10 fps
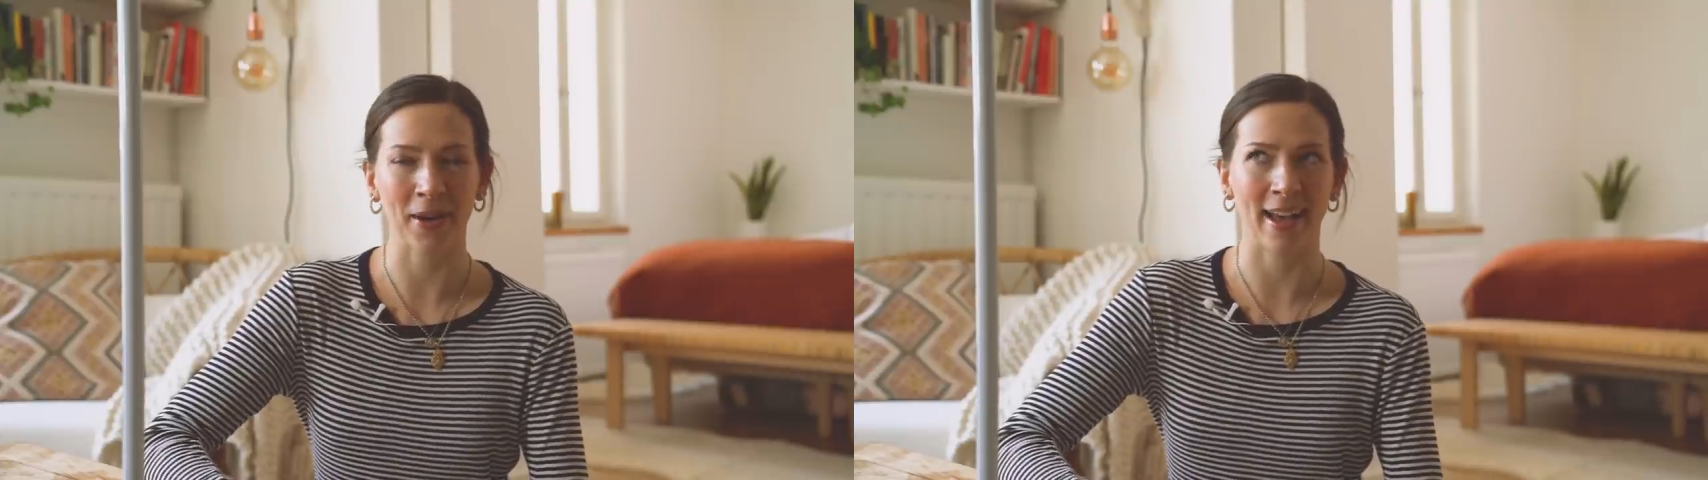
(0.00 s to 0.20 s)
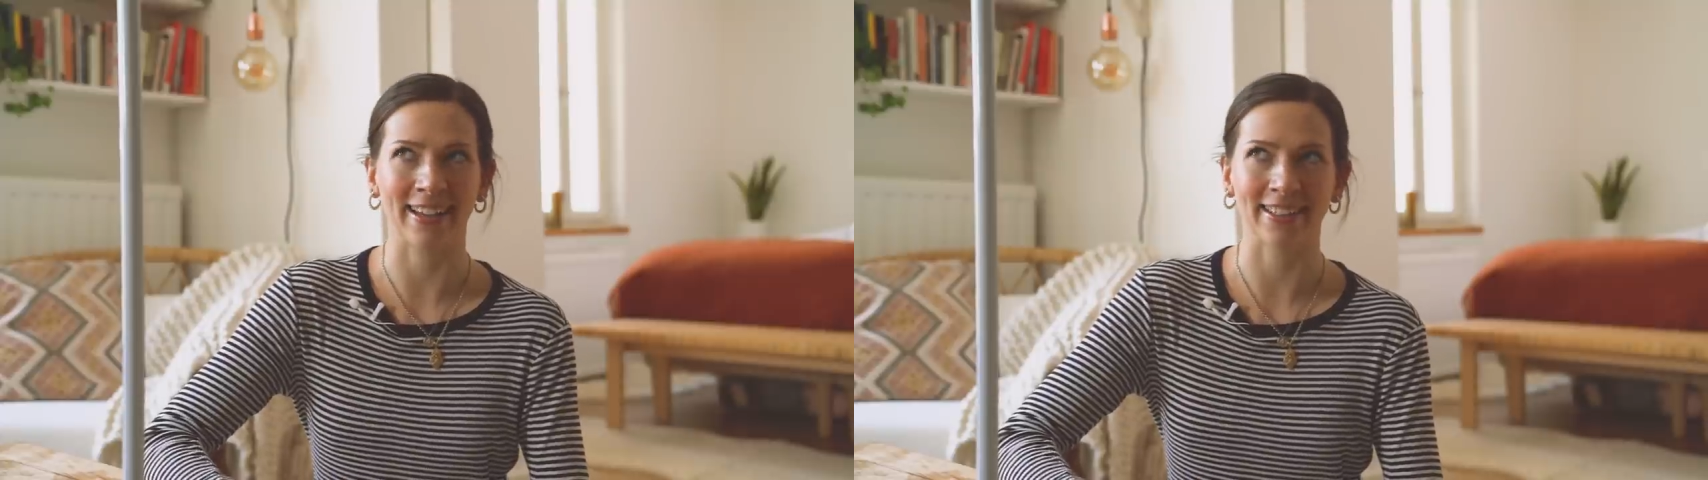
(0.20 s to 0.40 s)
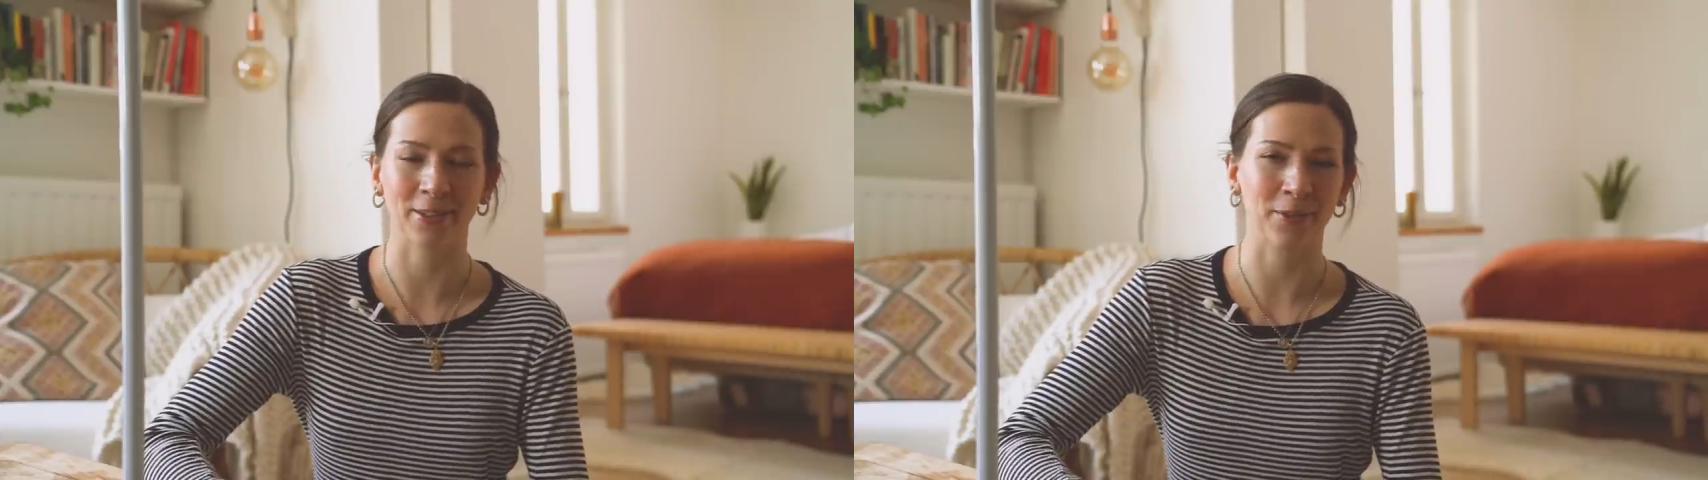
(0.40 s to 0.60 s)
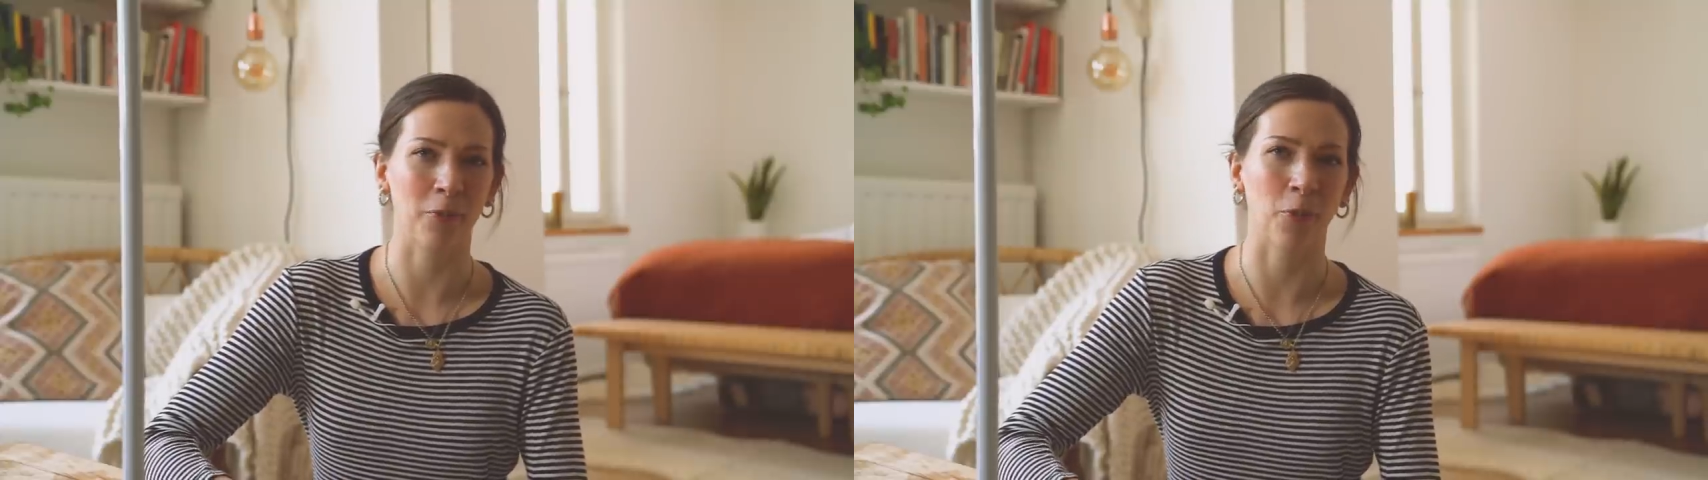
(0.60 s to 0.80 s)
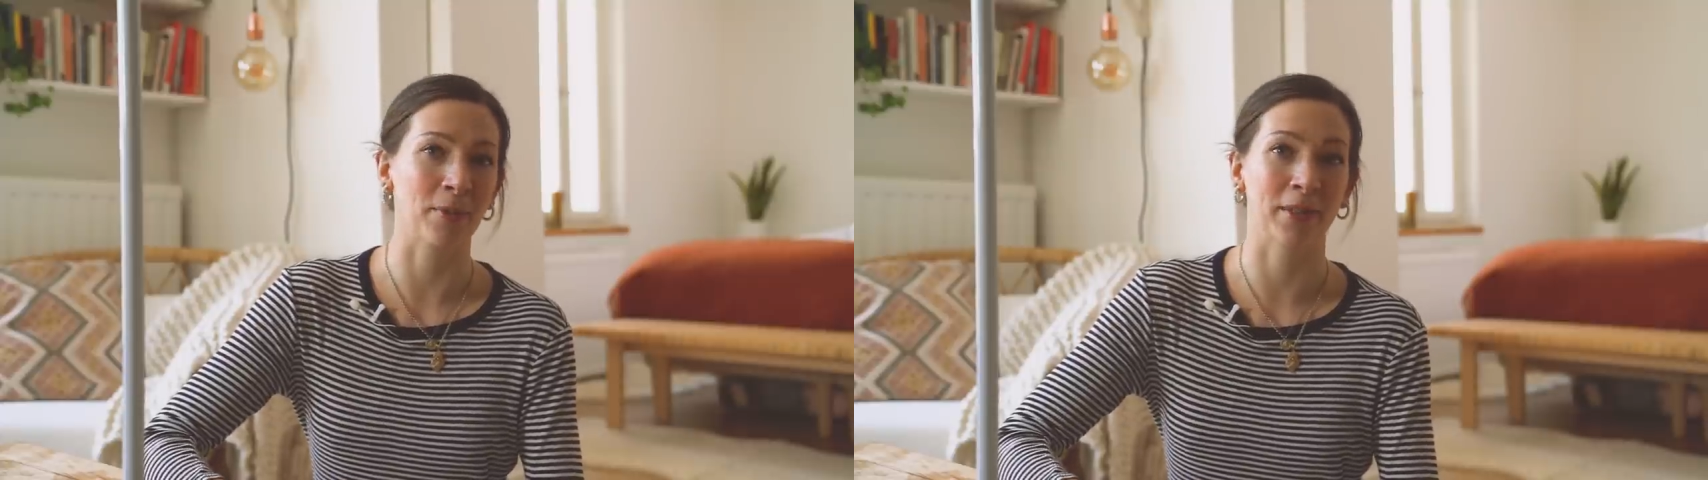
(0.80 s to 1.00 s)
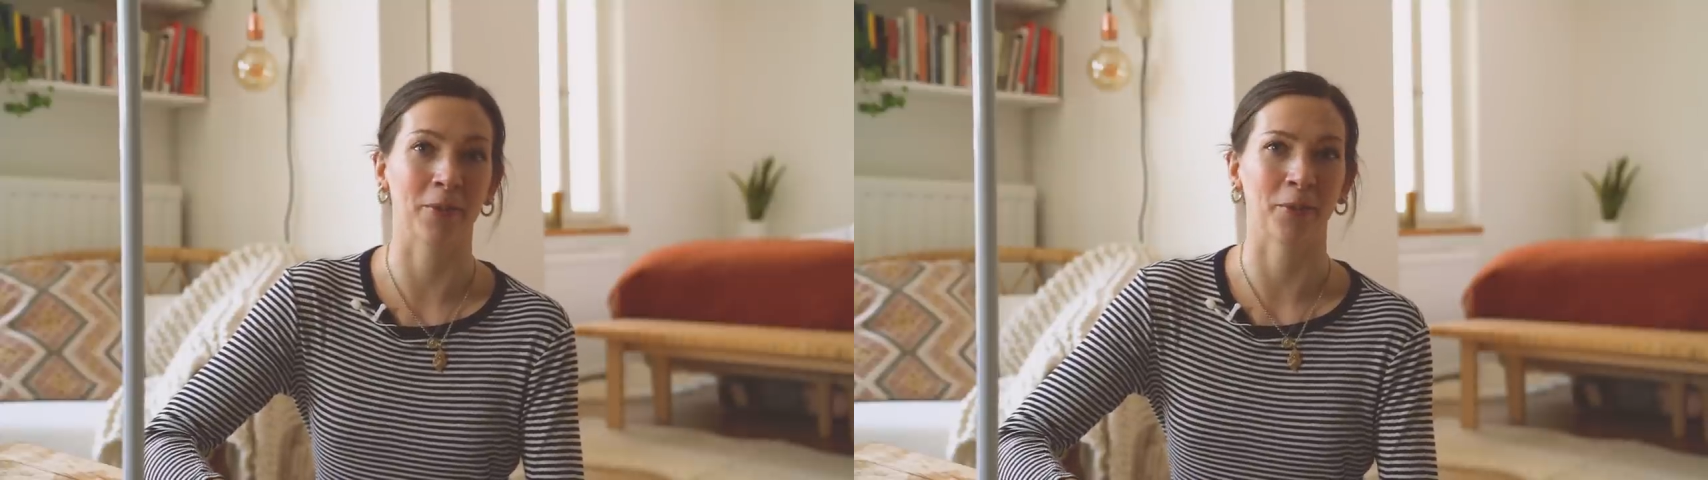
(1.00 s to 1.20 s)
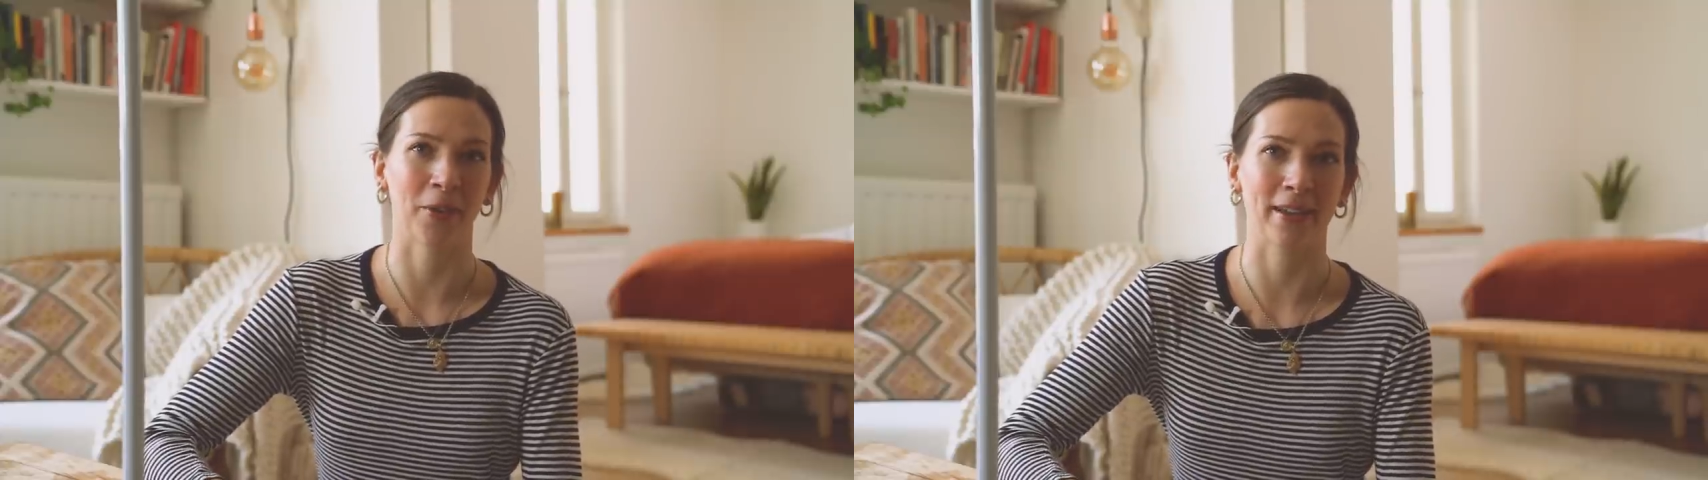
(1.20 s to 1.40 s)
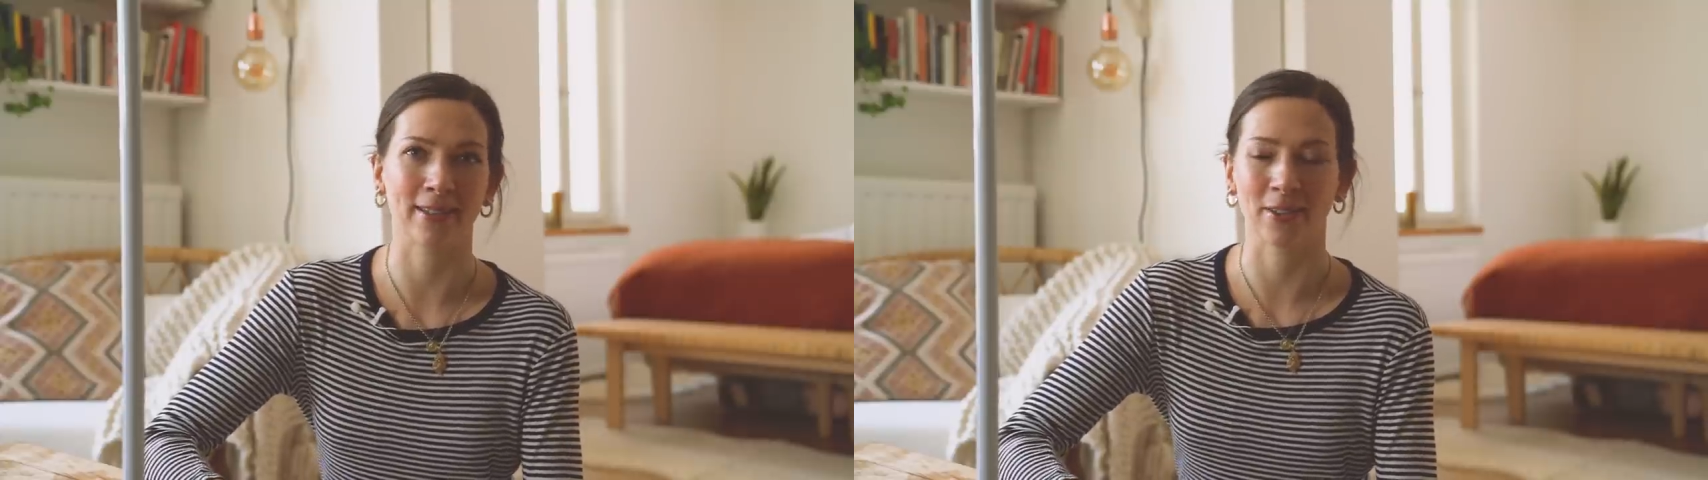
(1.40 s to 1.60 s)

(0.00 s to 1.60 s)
and sort of whimsical way.